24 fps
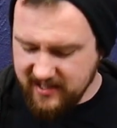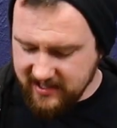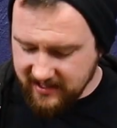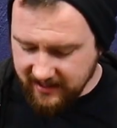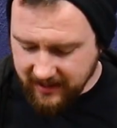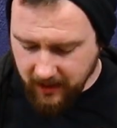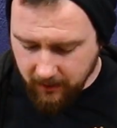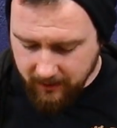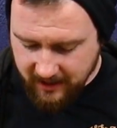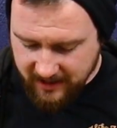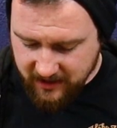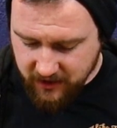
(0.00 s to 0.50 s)
It's a
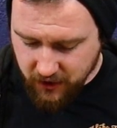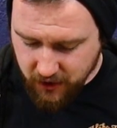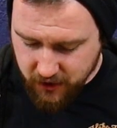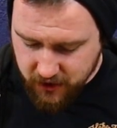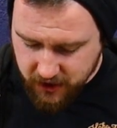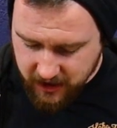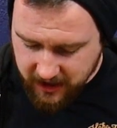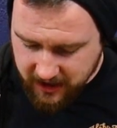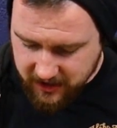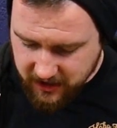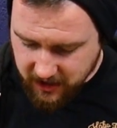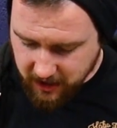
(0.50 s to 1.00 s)
little bit
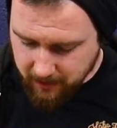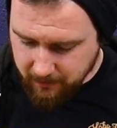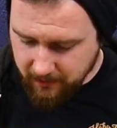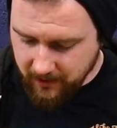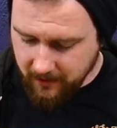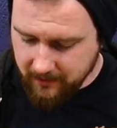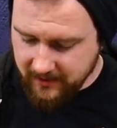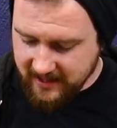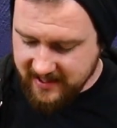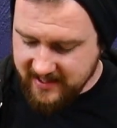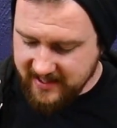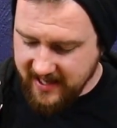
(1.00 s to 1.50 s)
dusty, as you can
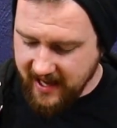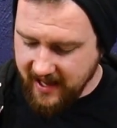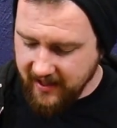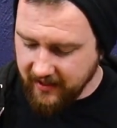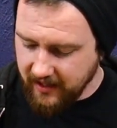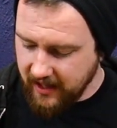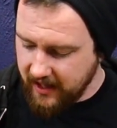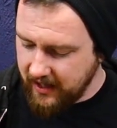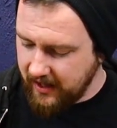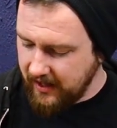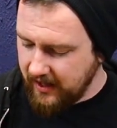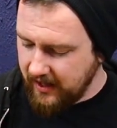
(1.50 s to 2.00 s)
probably tell.